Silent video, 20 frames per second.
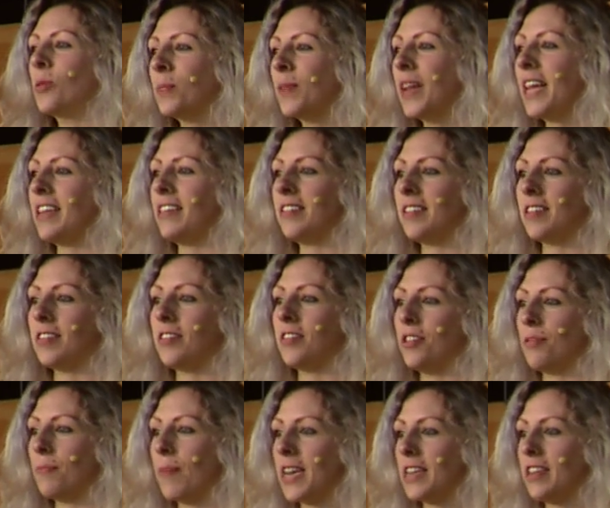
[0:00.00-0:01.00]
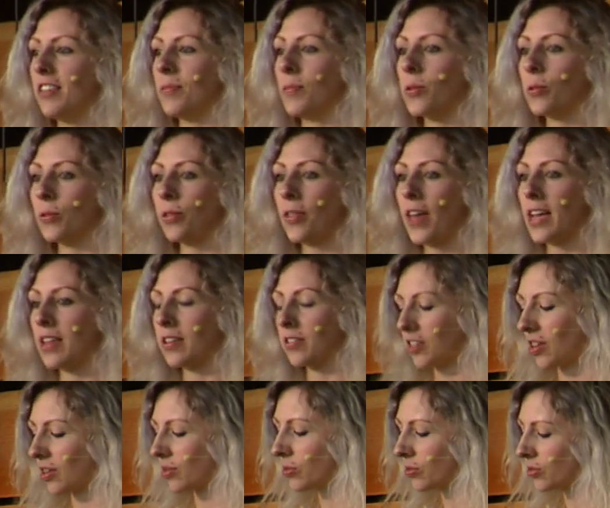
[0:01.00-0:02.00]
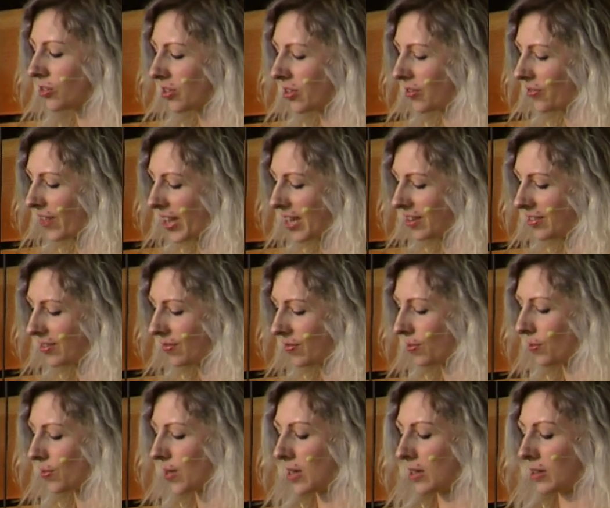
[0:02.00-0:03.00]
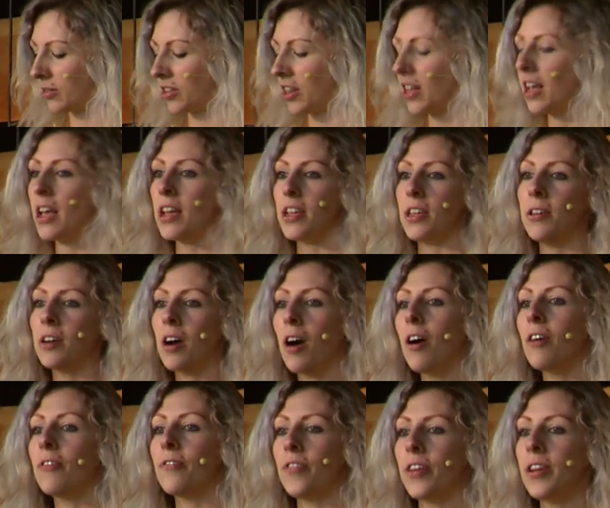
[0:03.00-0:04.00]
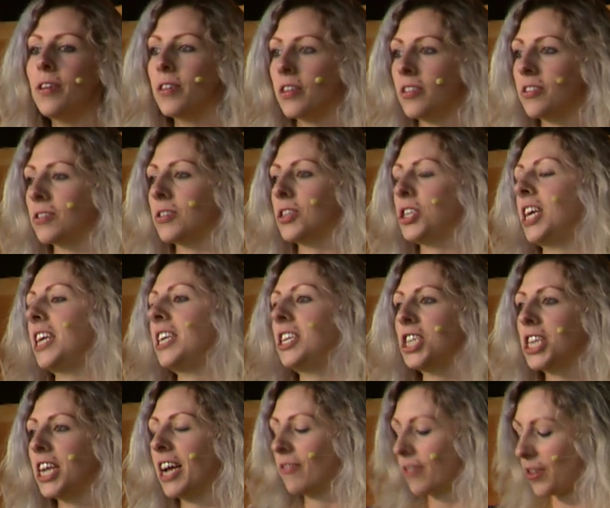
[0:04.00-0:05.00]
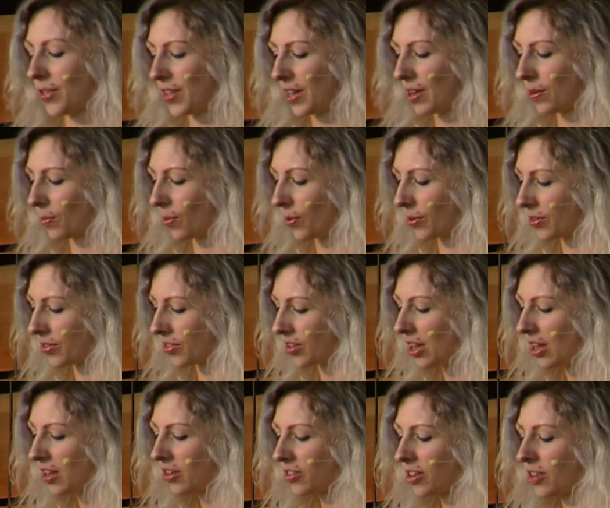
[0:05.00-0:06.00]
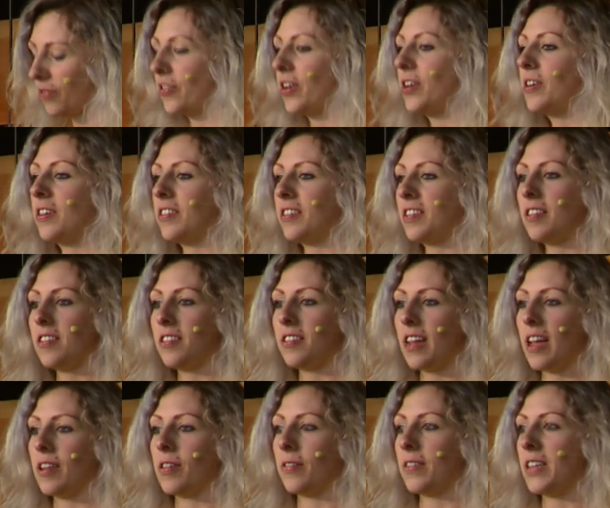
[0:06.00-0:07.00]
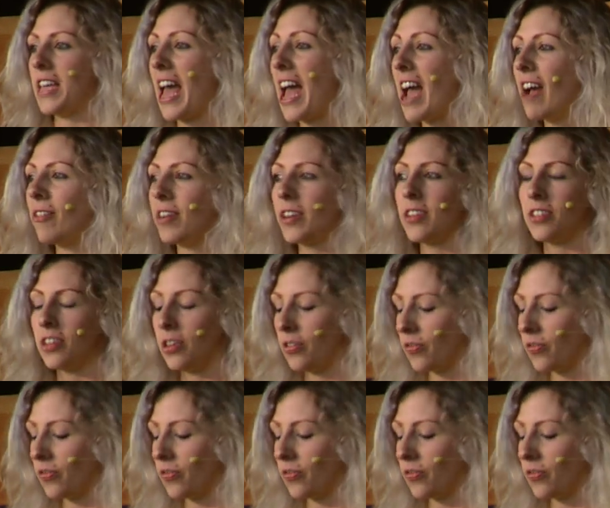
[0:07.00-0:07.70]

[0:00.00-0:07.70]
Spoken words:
places do many small things can alter the face of the world. You can't focus on changing everything at once, so focus instead on the areas you